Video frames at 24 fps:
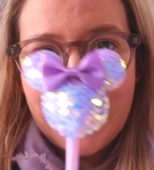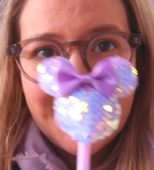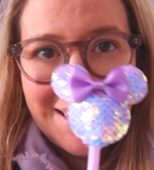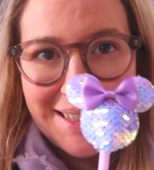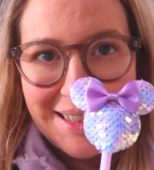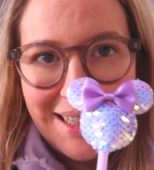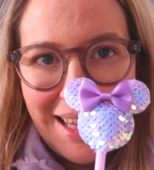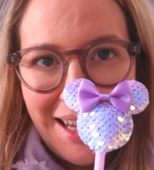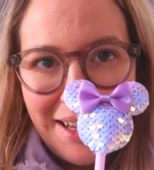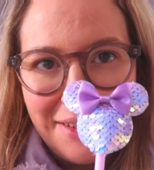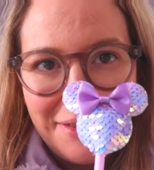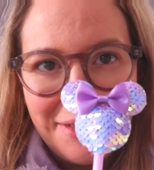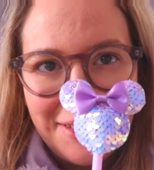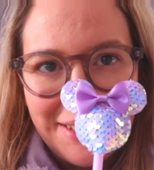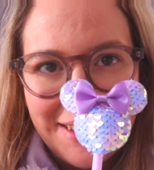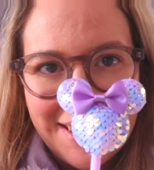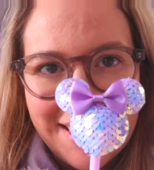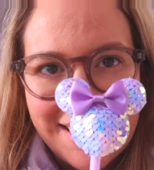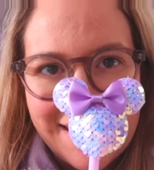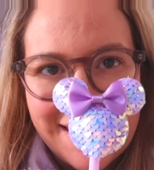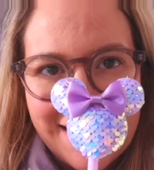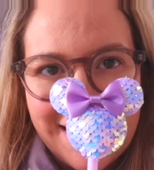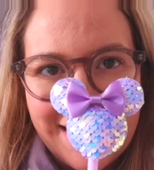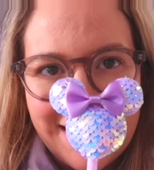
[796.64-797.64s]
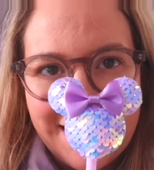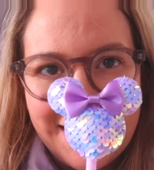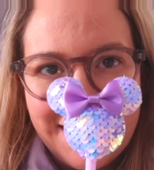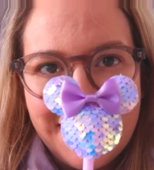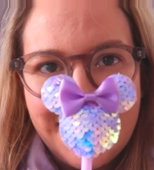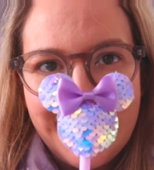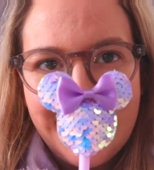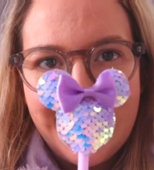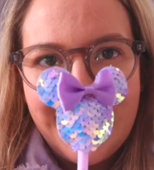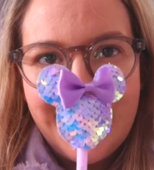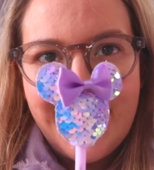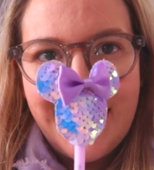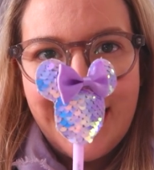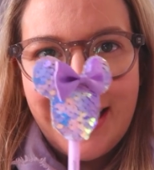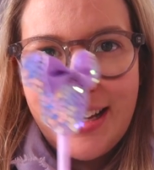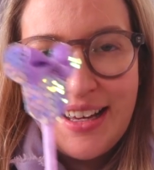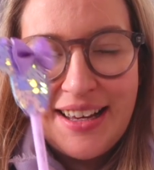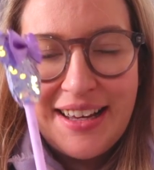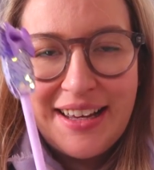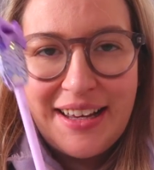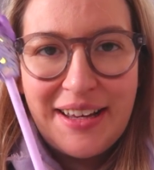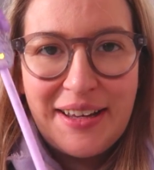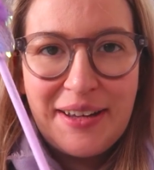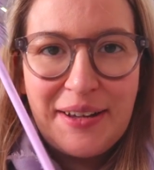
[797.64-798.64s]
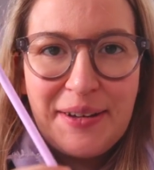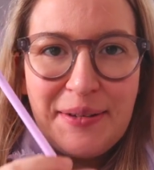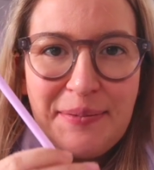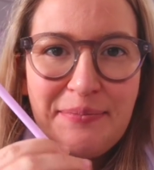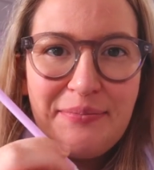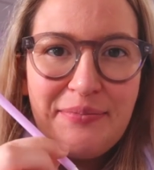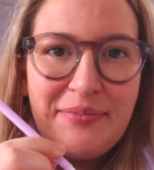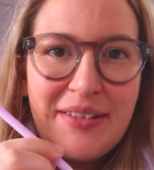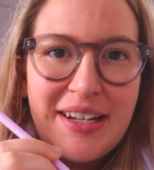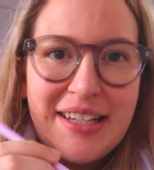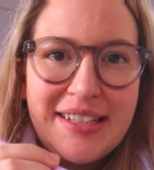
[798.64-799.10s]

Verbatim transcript: Delightful, isn't it? Um,